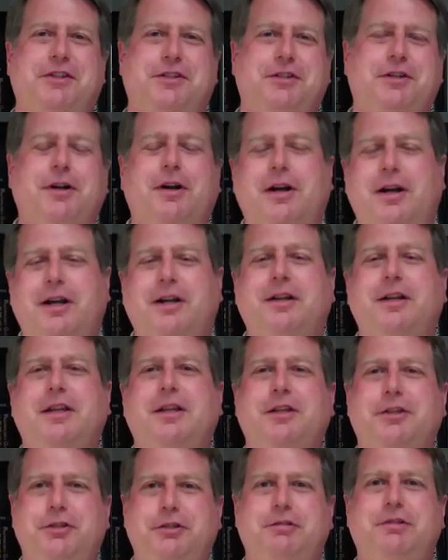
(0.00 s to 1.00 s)
this car,
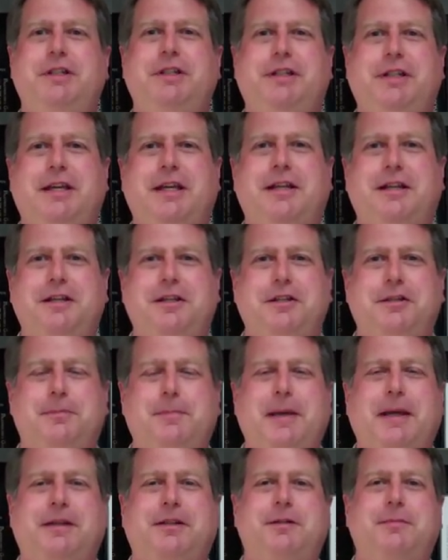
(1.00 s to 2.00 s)
you need to get it
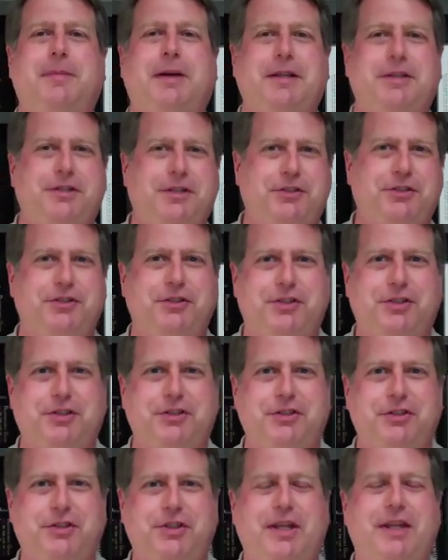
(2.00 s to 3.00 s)
inspected by such and
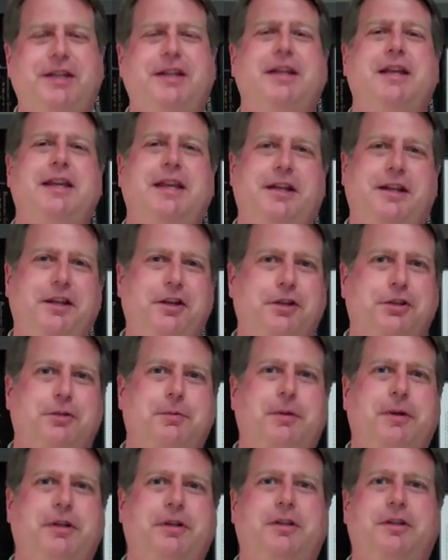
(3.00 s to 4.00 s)
such a date, and here's
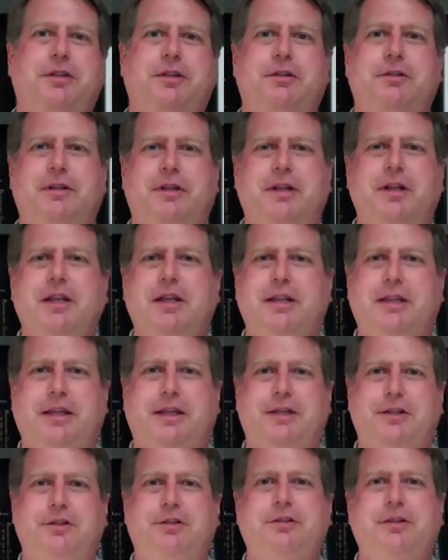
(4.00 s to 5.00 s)
where you can do it. They
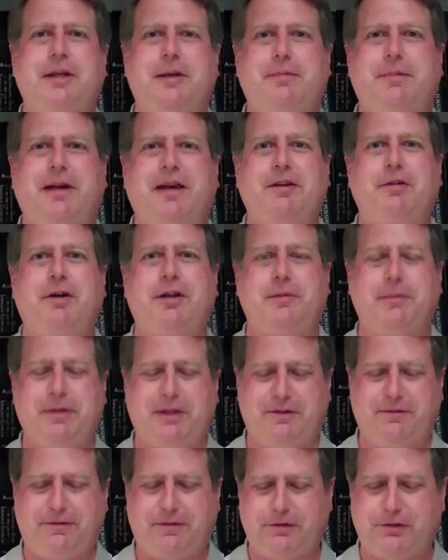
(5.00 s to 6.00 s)
can do that by
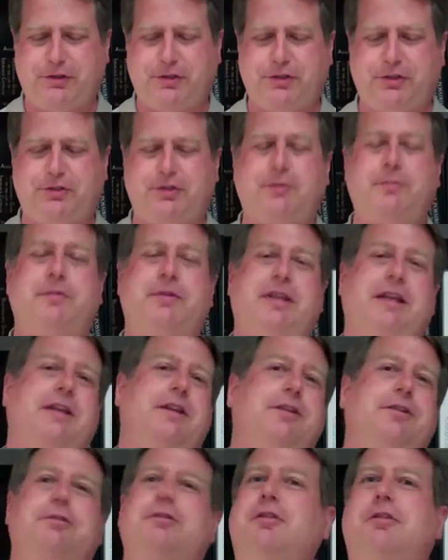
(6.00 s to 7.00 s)
automated phone system, and they
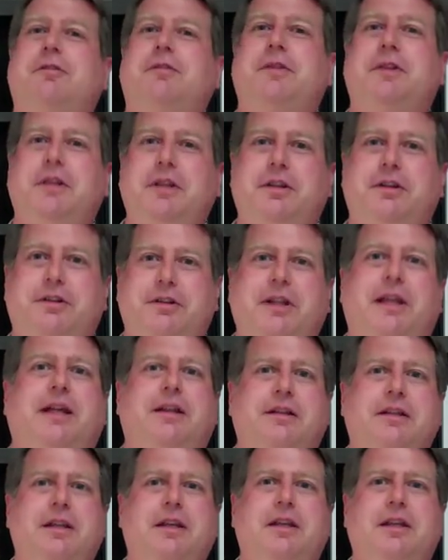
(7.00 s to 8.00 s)
can do it over the
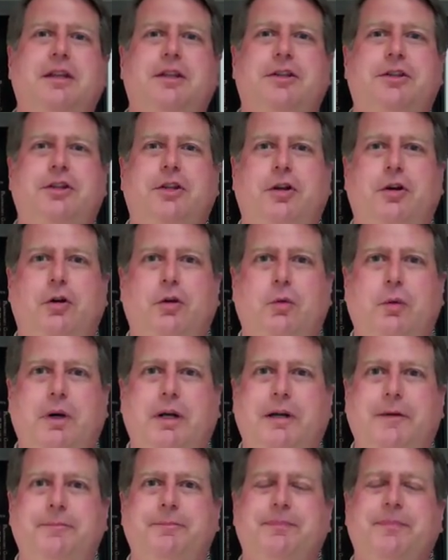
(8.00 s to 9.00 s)
internet.
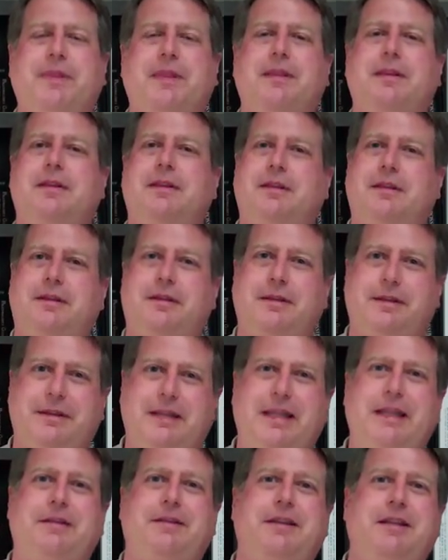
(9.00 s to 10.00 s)
So
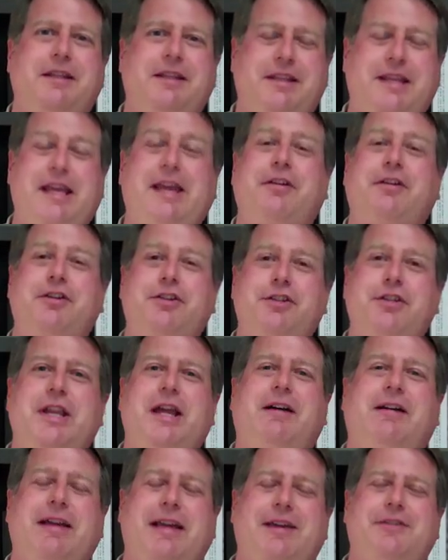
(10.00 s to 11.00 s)
the carriers
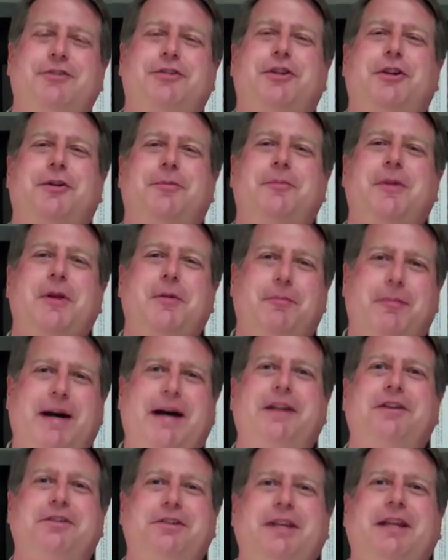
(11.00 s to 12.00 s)
now have some
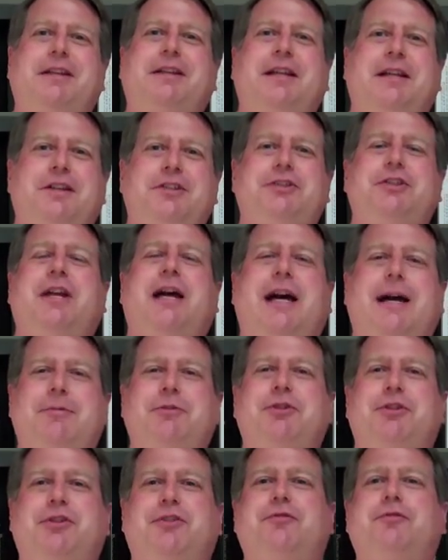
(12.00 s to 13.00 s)
modern technology
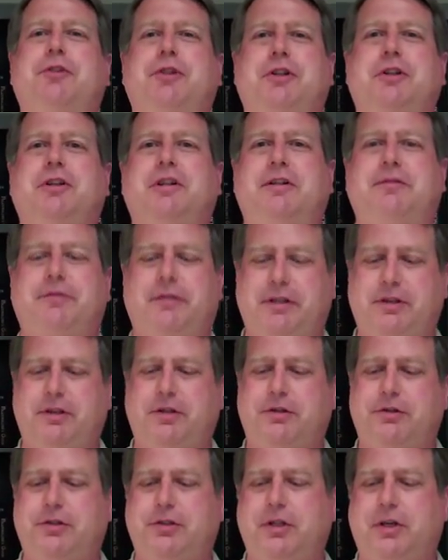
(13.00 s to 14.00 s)
options for delivering
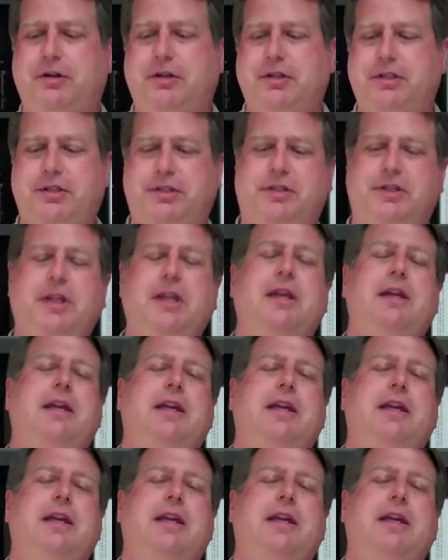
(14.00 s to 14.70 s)
those notices.